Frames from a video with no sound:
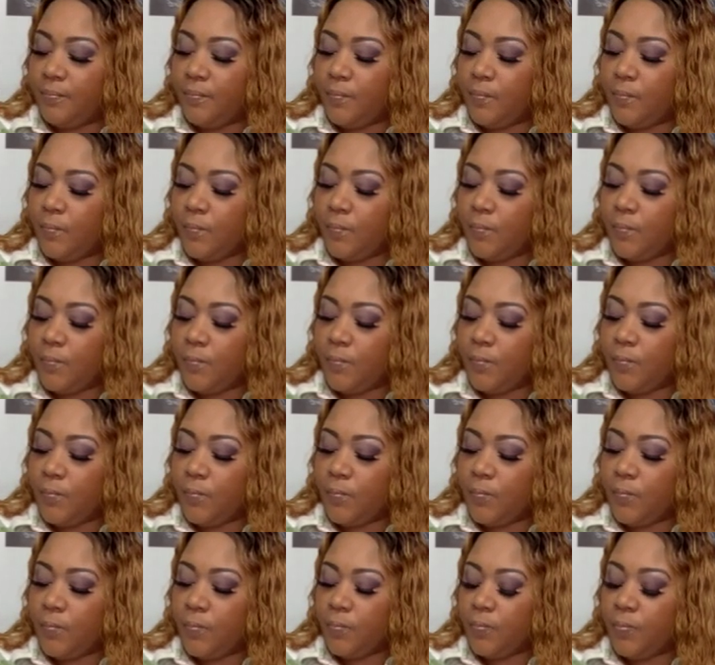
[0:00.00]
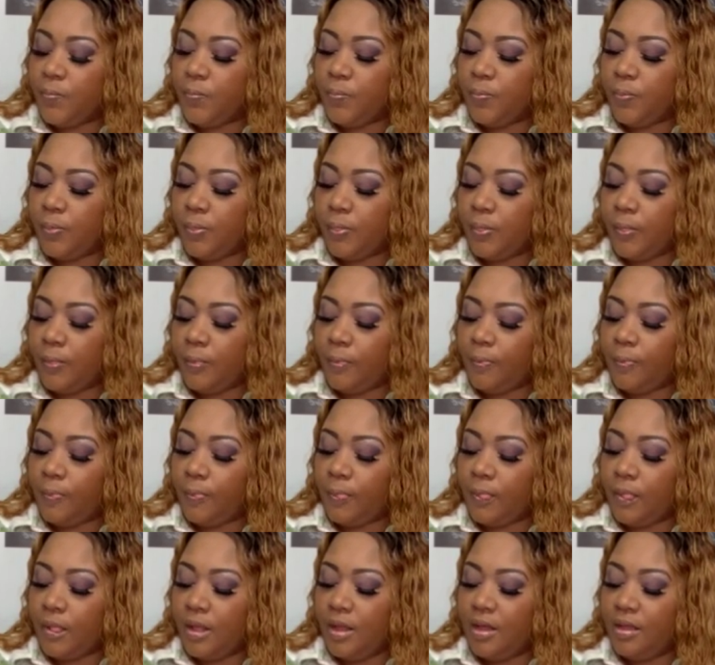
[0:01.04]

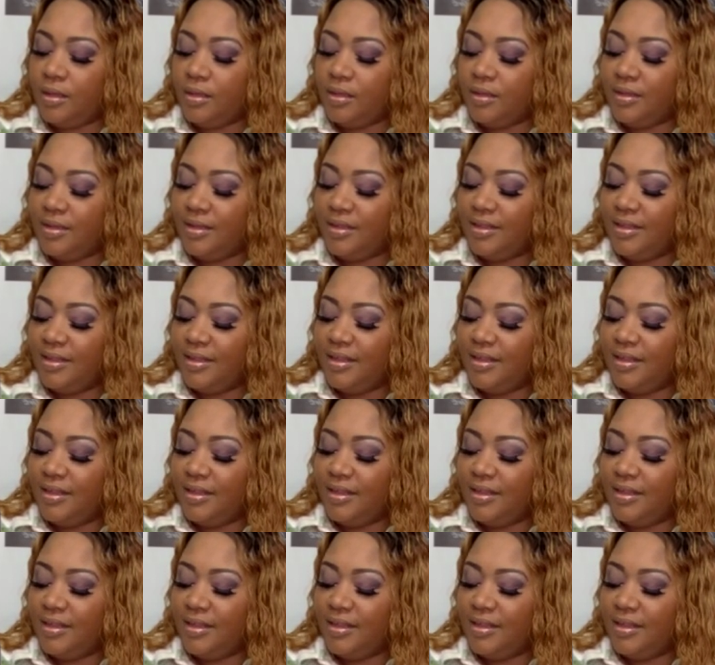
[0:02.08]
Nothing is said.